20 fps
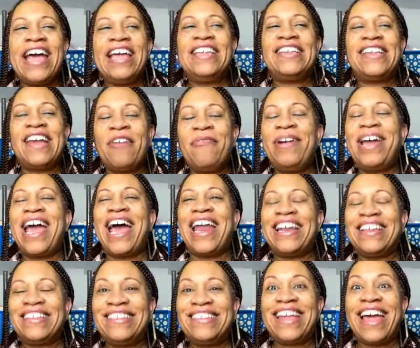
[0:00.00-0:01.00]
So we got
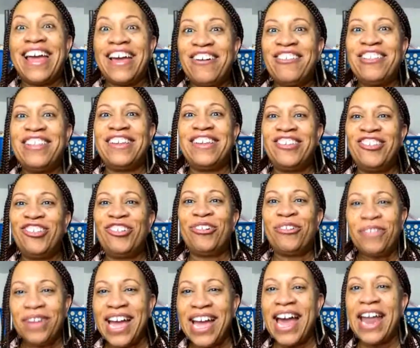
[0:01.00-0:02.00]
to sell this jewelry.
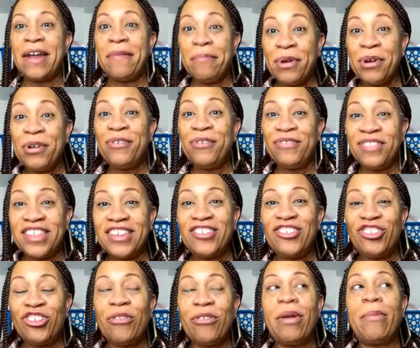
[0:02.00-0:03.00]
We got to move this
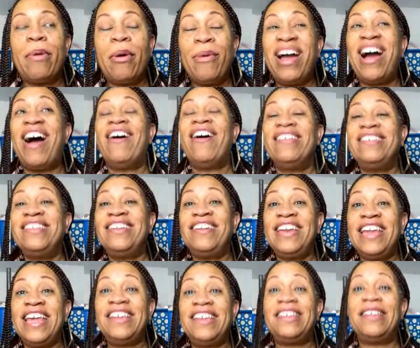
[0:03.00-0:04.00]
jewelry, but we also
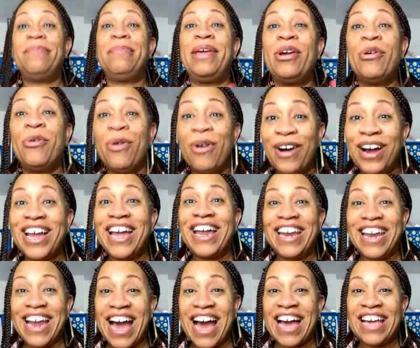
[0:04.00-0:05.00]
need to be
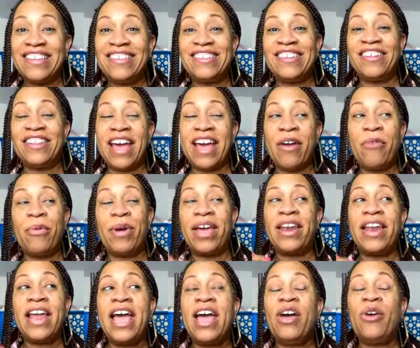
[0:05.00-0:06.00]
organized so that when
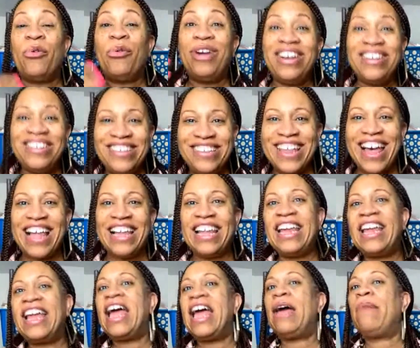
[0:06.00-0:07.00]
we're
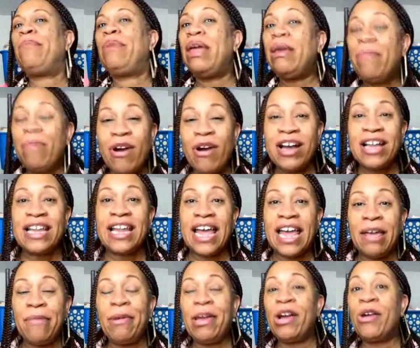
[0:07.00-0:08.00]
selling, people are
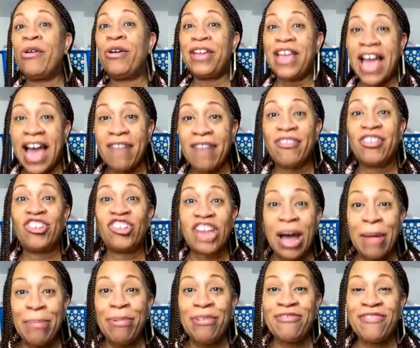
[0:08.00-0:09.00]
claiming, or you have a
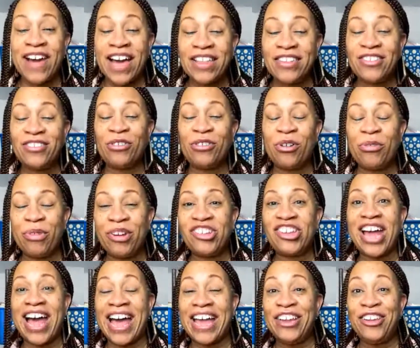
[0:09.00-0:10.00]
Shopify store, which
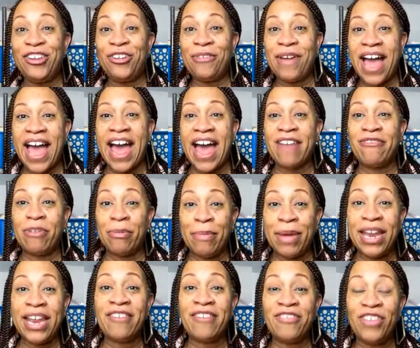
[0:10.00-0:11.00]
I do have, and
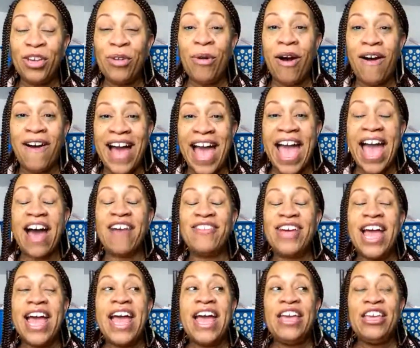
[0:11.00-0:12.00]
many of you all have,
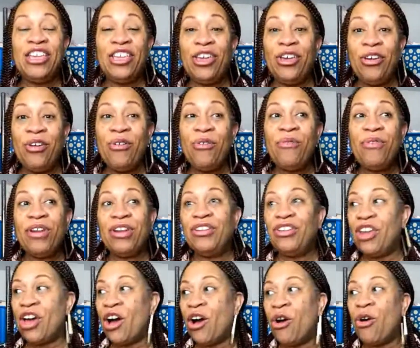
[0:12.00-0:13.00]
you
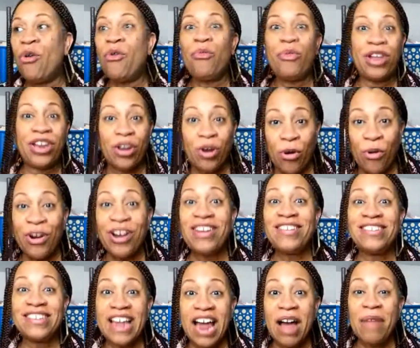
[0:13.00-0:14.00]
know, when the
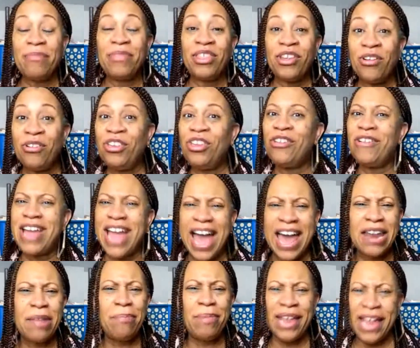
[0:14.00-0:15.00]
orders come through, you got
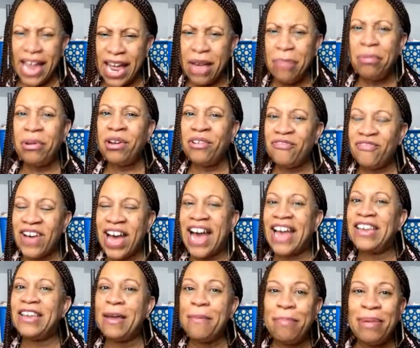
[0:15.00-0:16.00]
to be able to
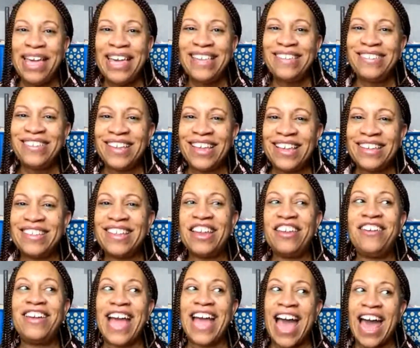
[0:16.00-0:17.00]
find your pieces and
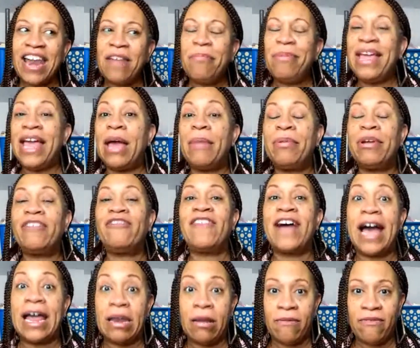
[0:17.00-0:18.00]
you got to be able to
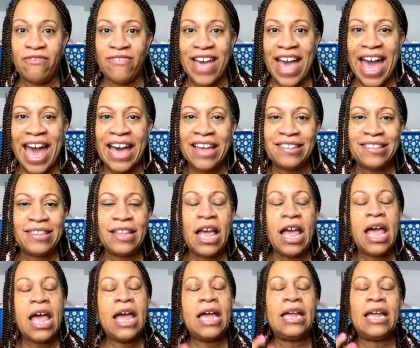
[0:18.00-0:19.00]
find them fast,
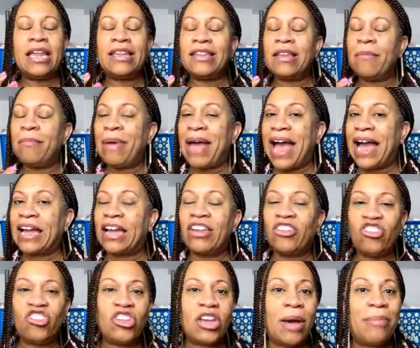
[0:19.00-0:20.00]
get them
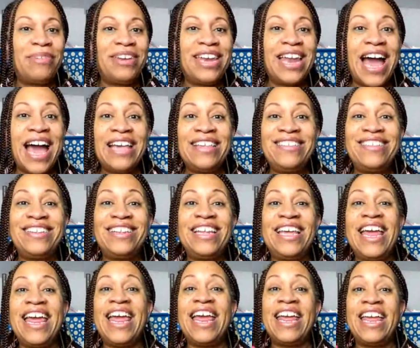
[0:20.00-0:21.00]
packaged up
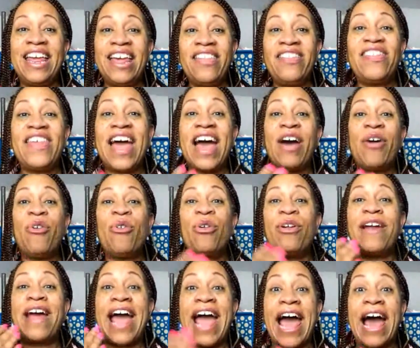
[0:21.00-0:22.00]
nicely, and get that
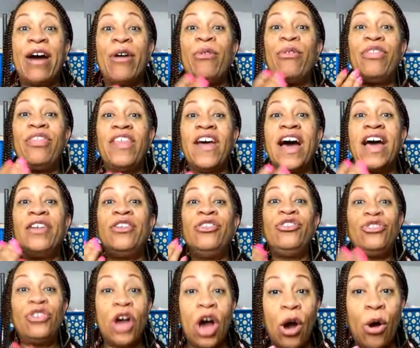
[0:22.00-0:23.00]
order out the
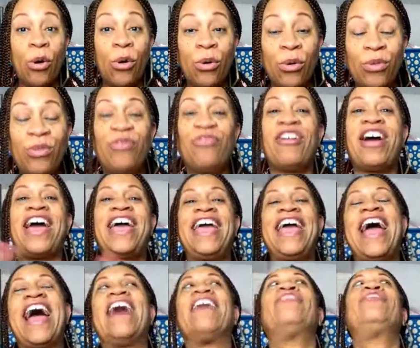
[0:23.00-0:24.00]
door, right?
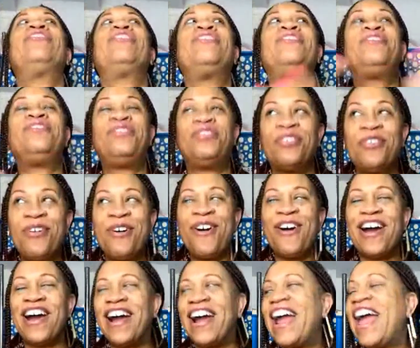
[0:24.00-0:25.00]
Out the
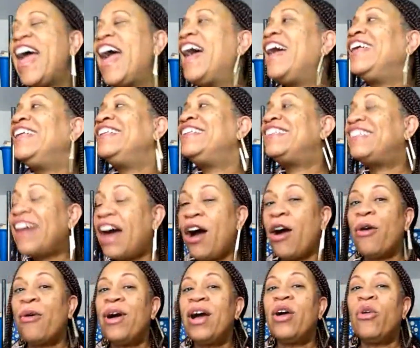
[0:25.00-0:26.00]
door.
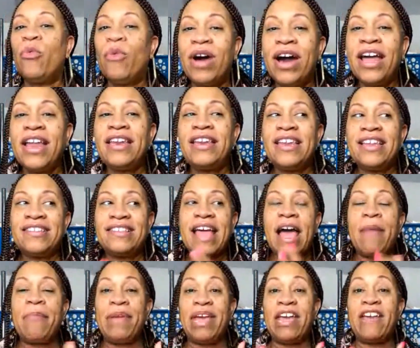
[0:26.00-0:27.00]
So, what does
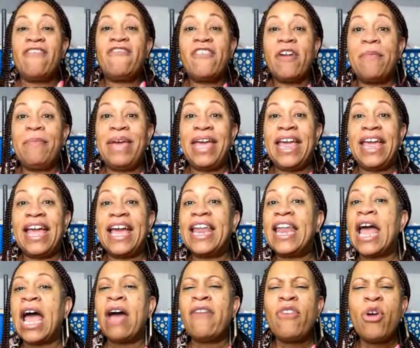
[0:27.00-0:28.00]
that mean for me? And
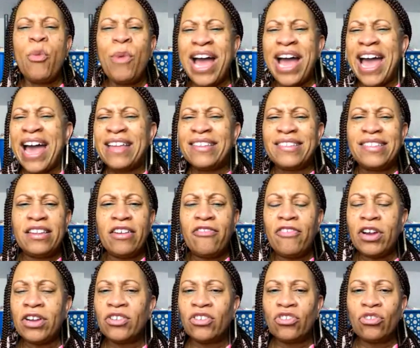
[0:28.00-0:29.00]
everyone has
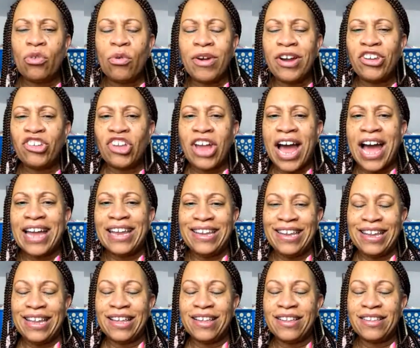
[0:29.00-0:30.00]
different storage
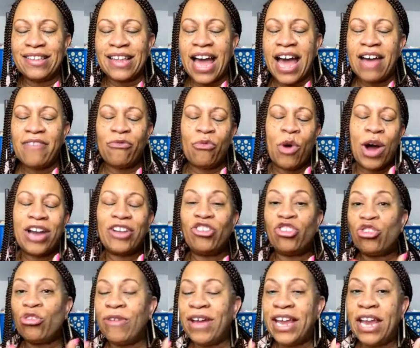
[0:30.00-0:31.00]
ideas. I've watched
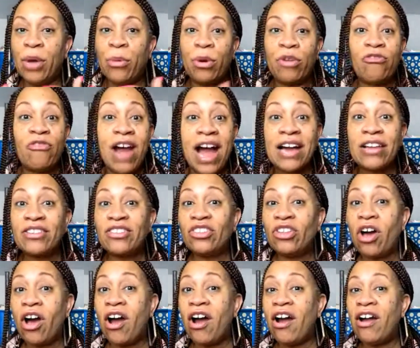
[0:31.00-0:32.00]
Training with Rock
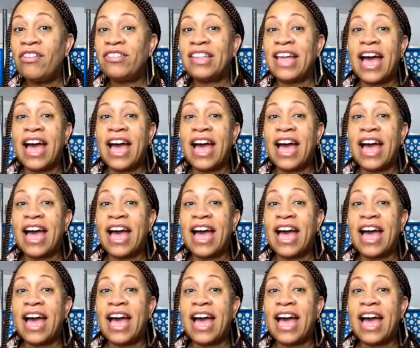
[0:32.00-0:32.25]
Stars.